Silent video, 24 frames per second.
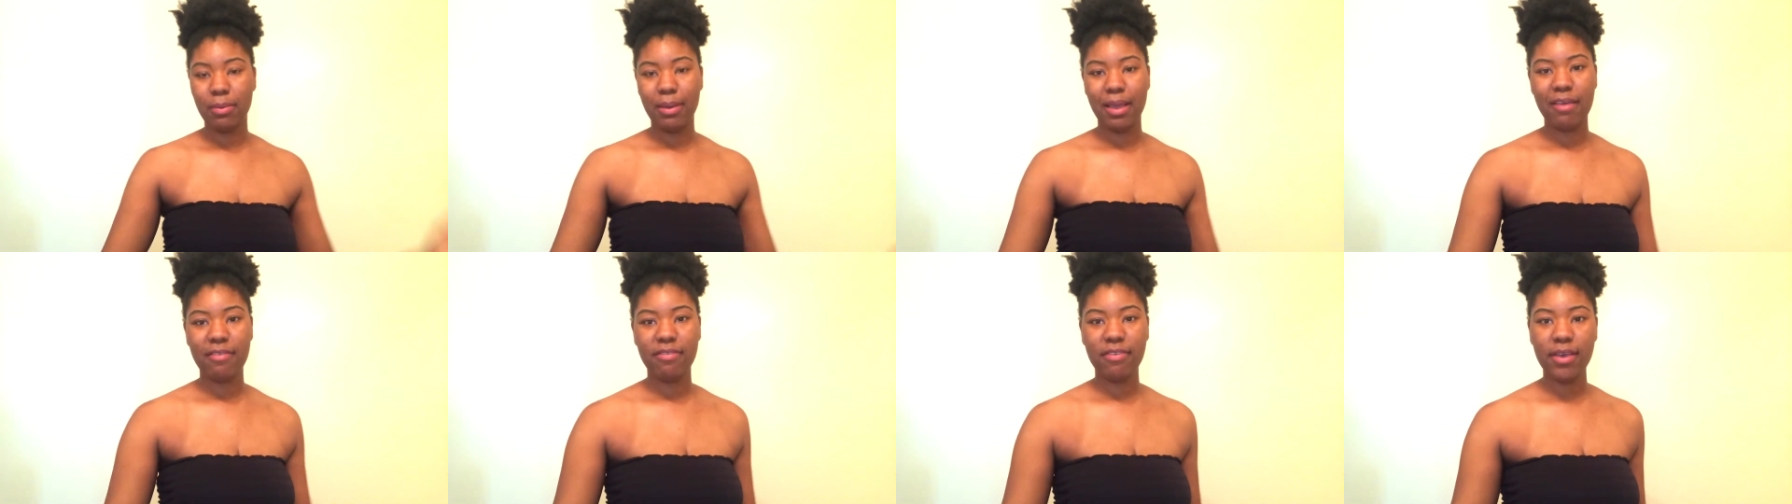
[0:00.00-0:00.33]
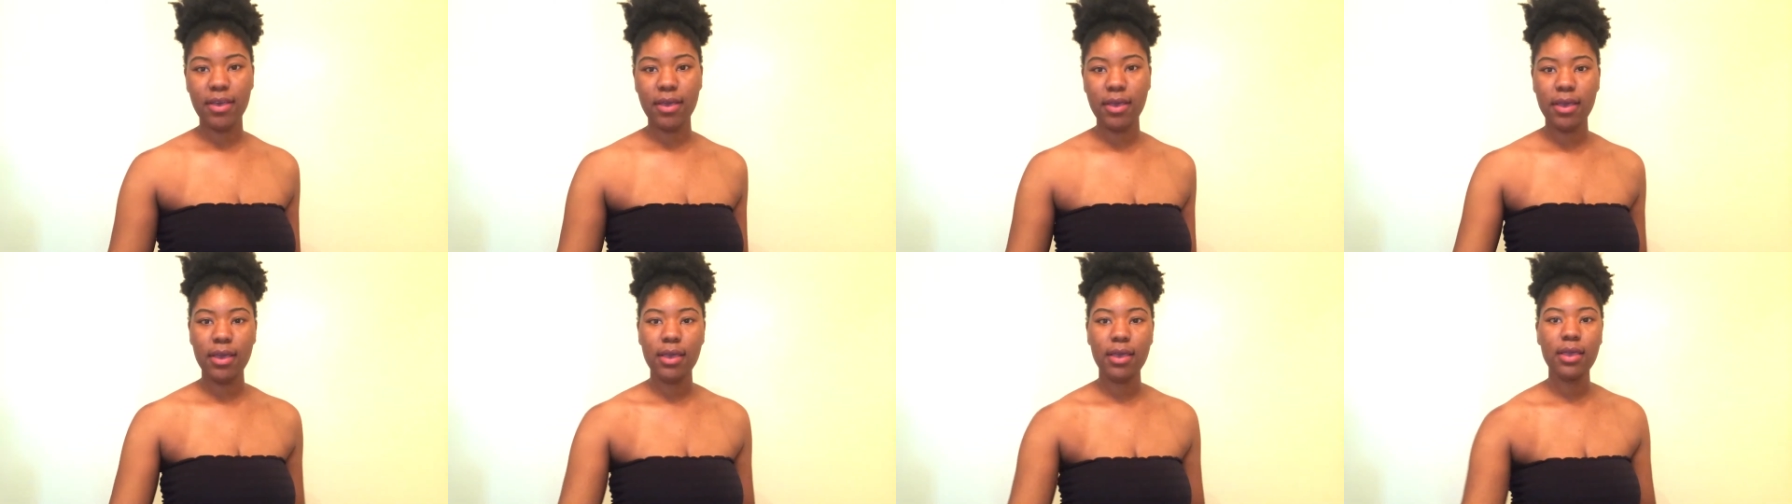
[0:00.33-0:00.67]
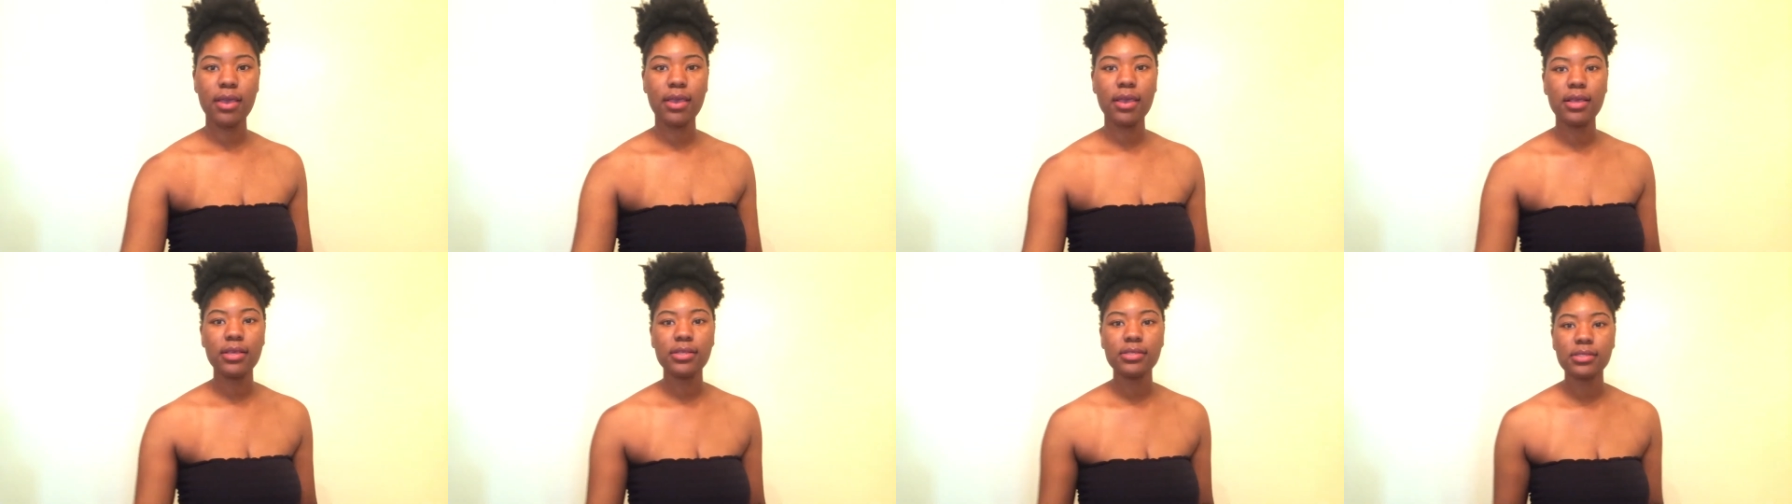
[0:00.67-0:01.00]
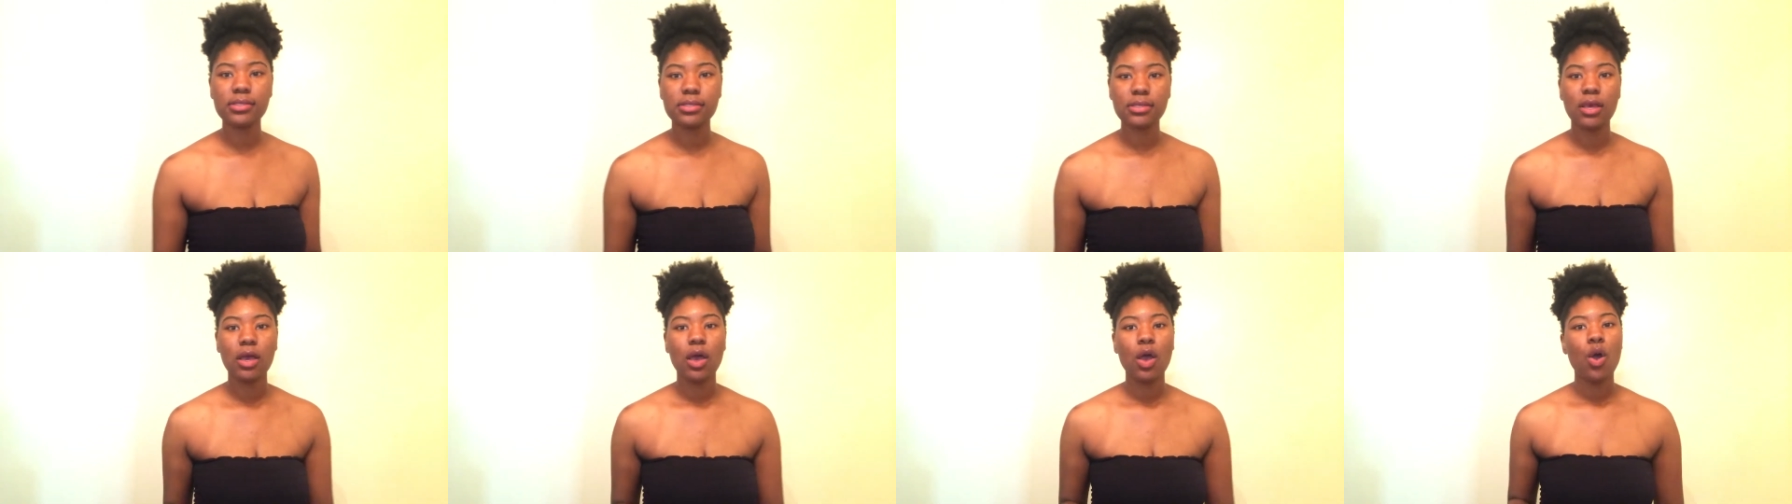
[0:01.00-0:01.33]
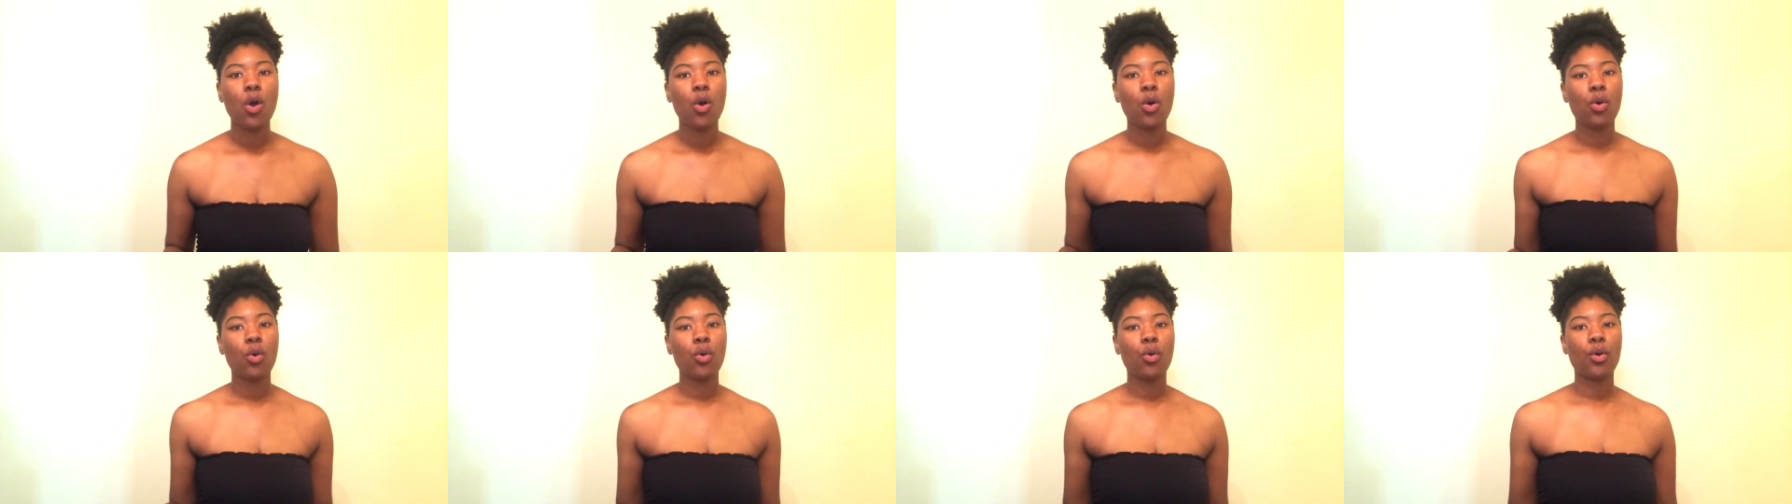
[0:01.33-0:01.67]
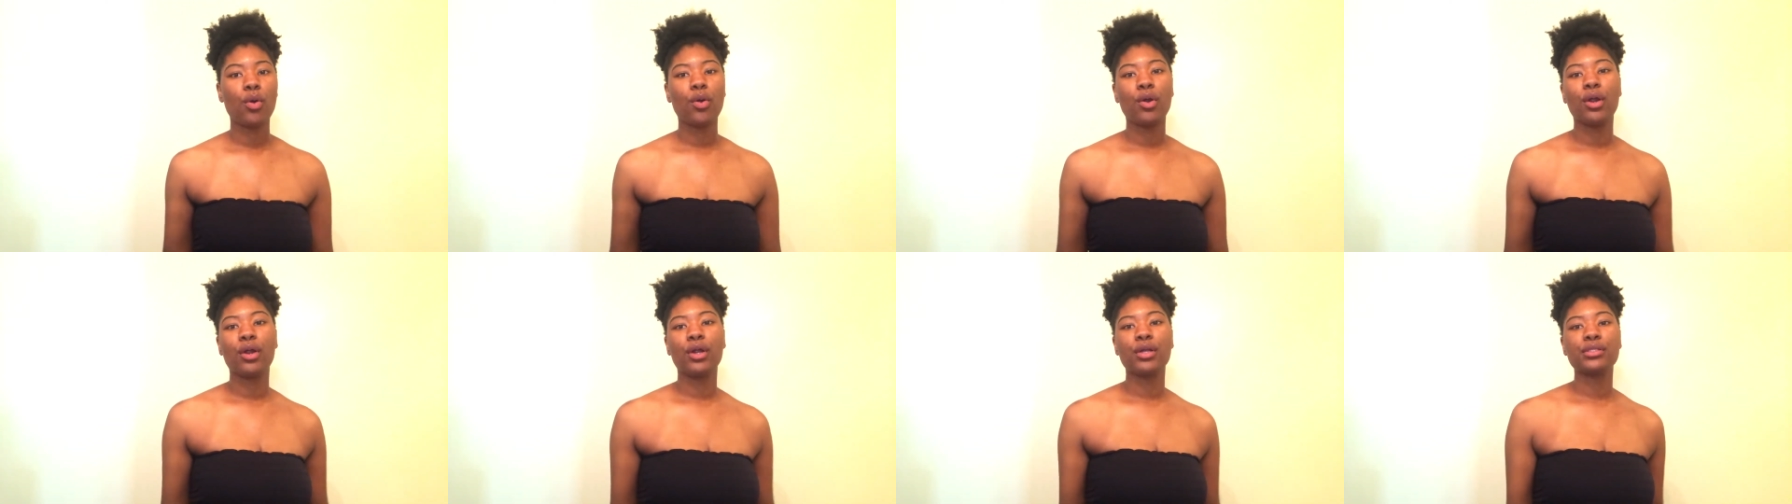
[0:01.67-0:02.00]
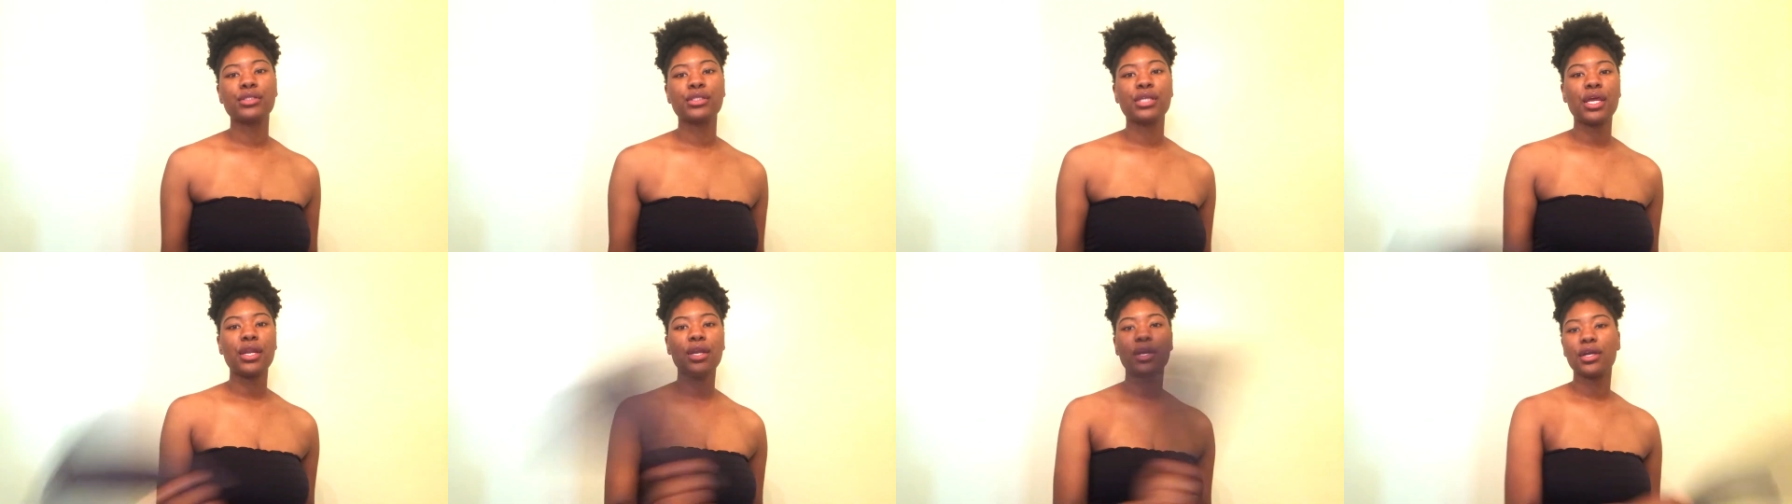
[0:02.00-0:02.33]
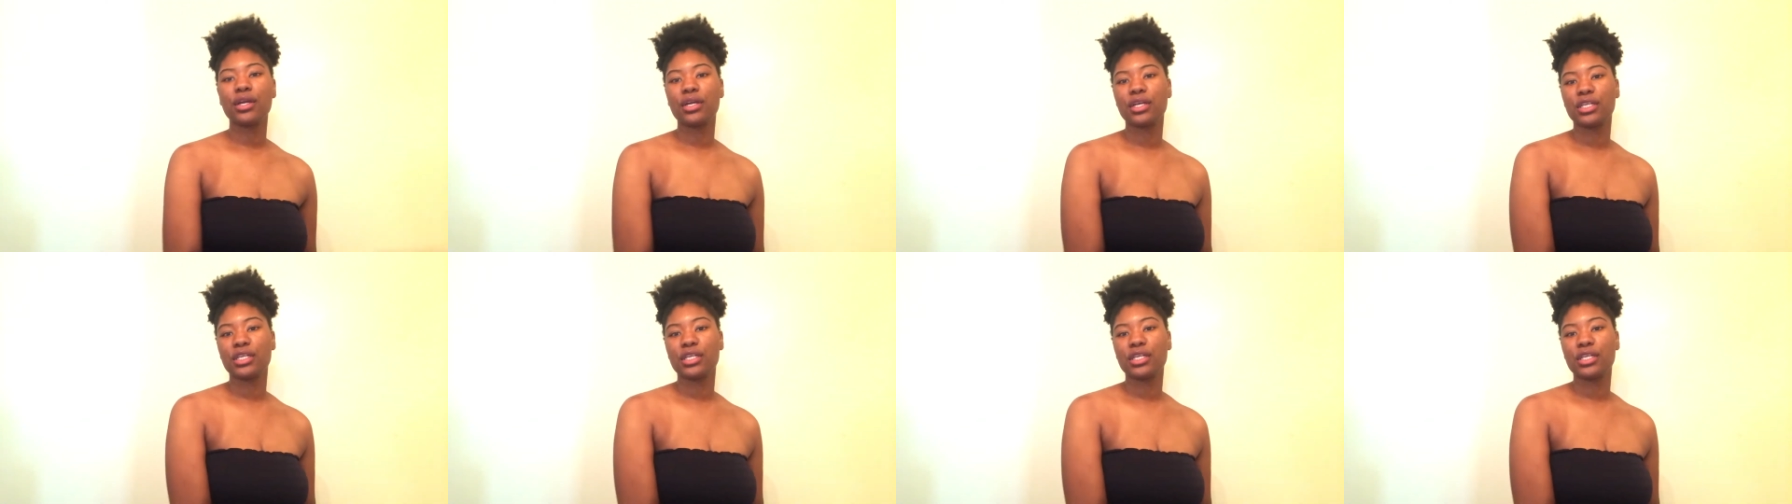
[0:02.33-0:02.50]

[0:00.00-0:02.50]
put it on my face, or